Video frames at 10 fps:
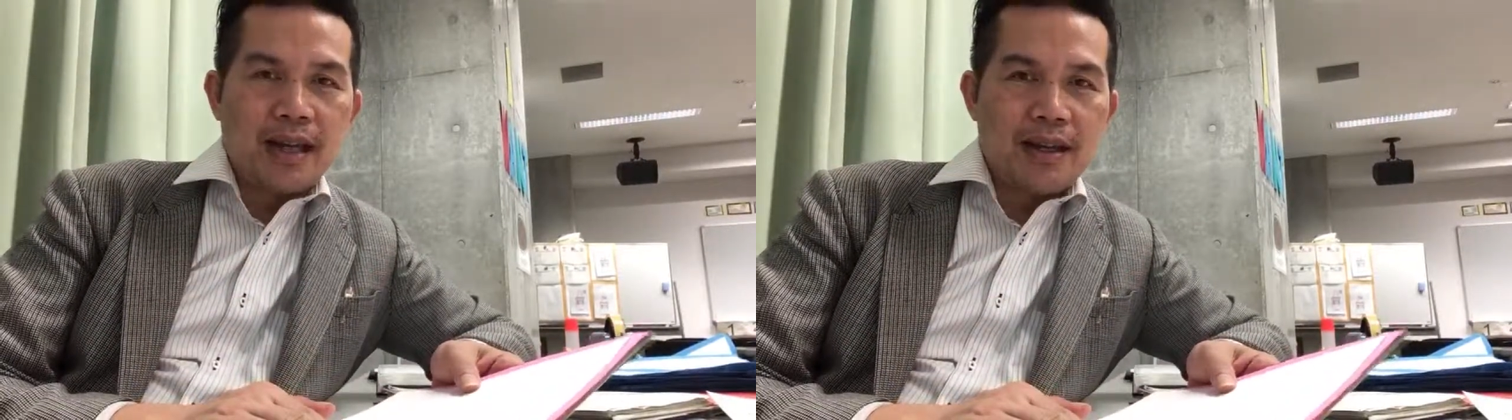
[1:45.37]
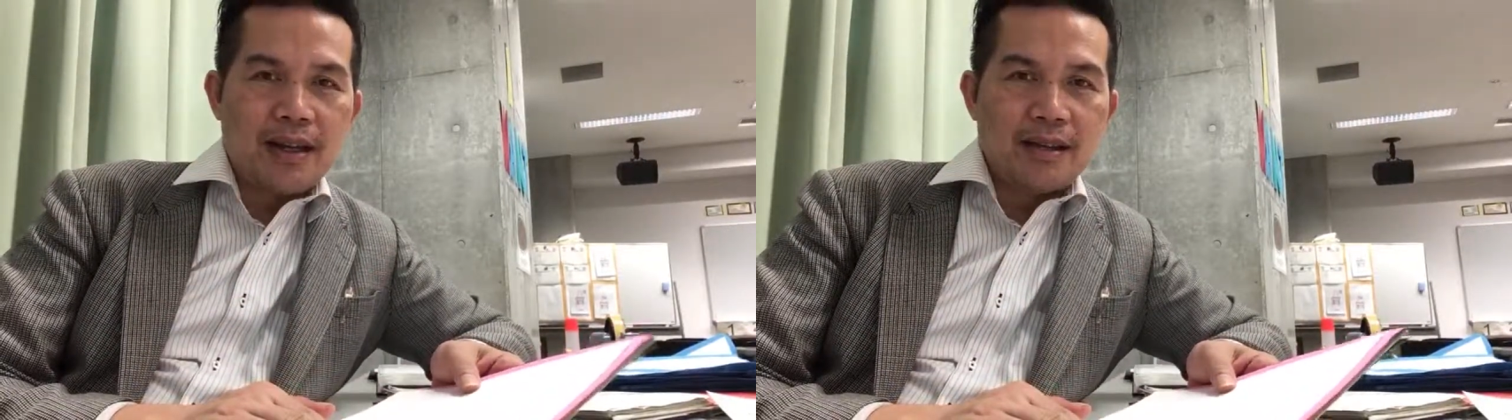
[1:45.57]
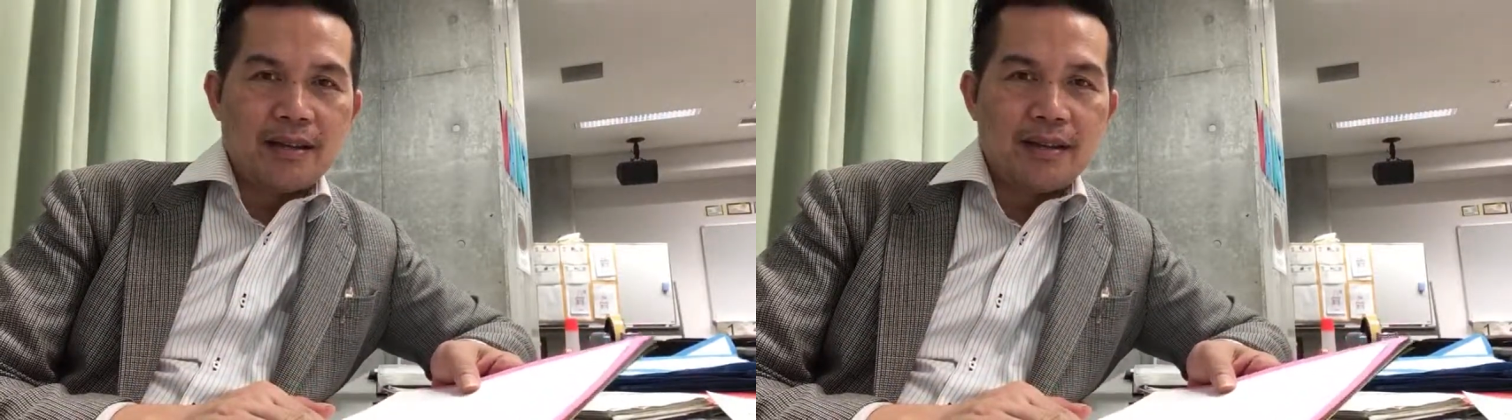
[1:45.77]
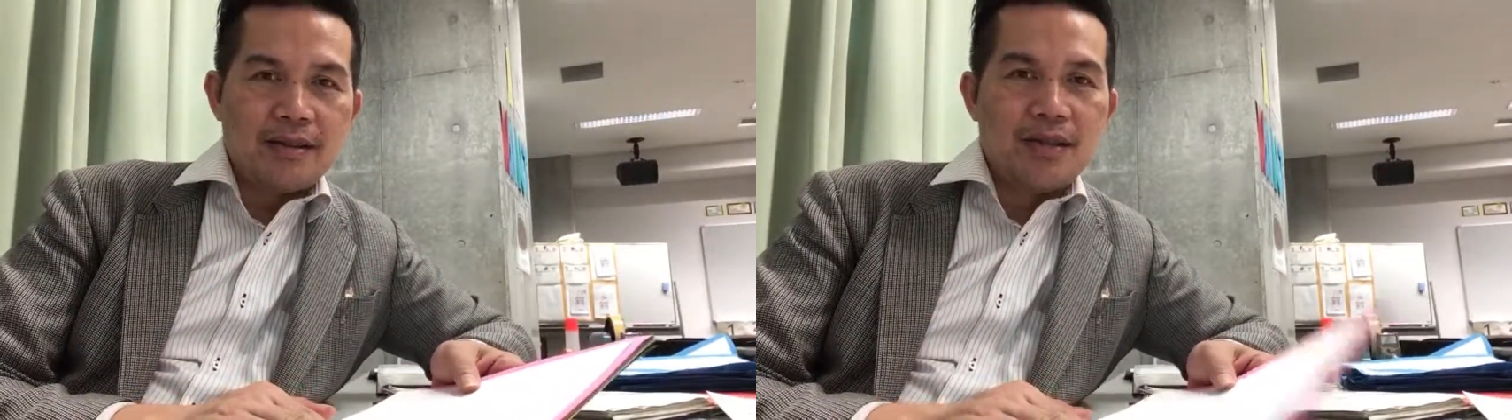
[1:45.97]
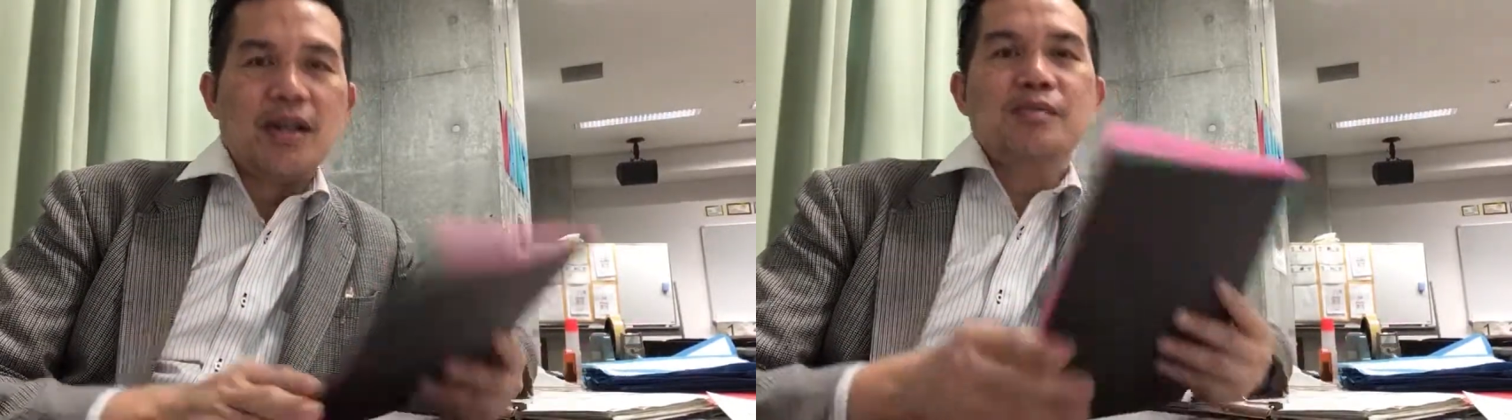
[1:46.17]
that.
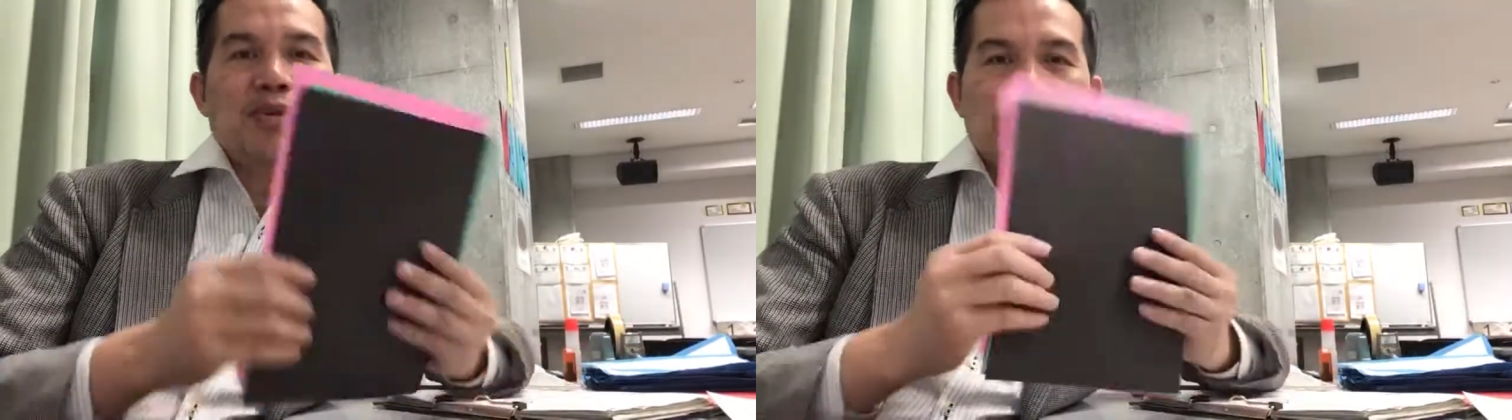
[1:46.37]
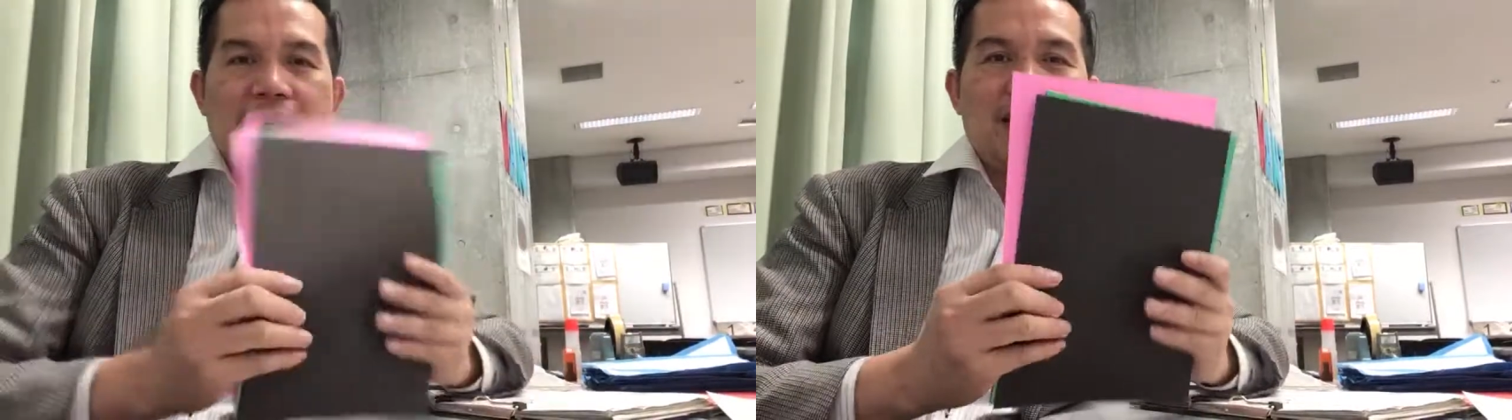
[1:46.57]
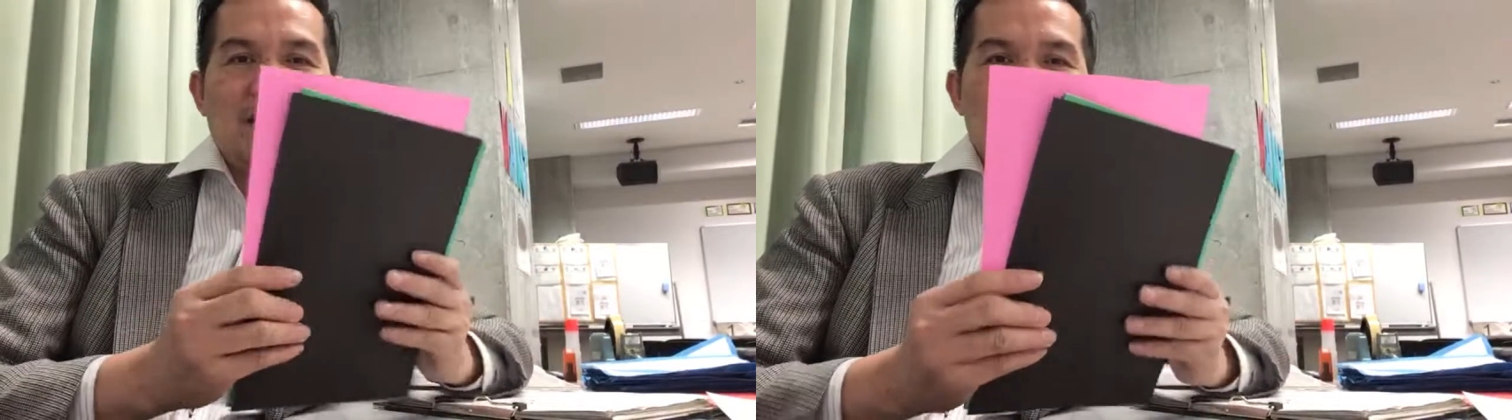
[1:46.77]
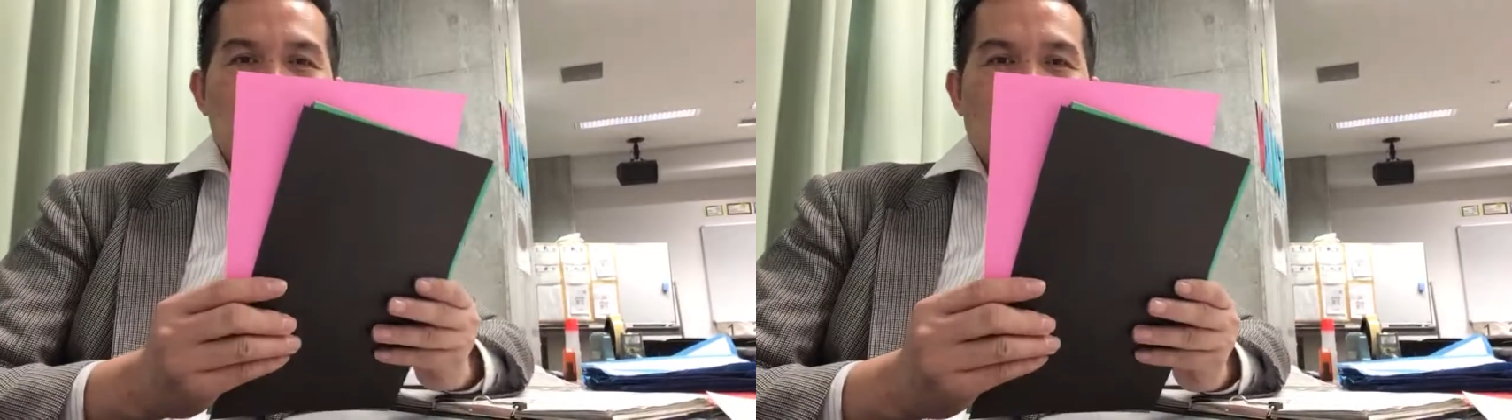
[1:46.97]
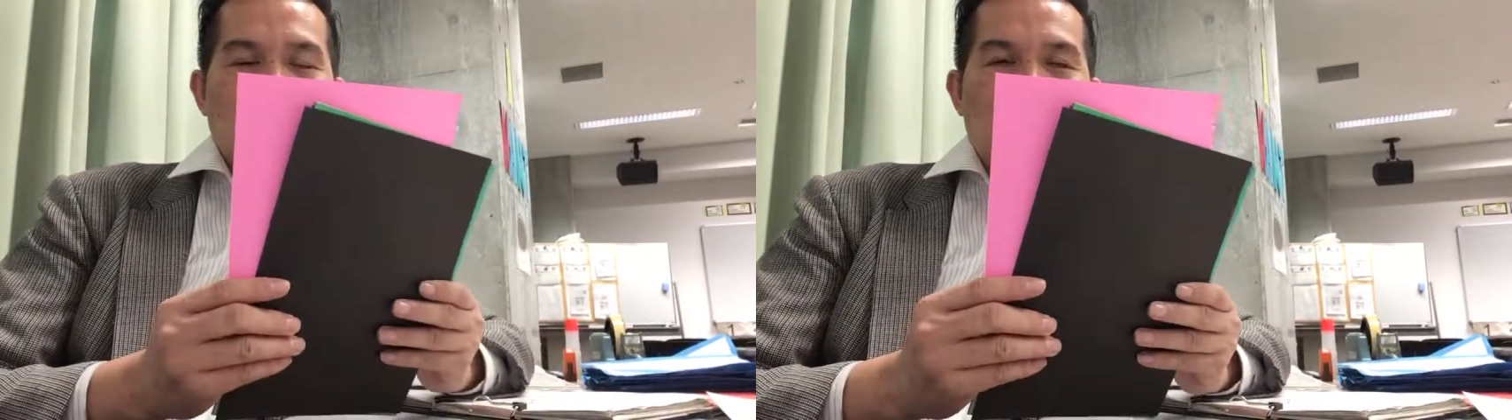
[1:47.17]
Just present immediately.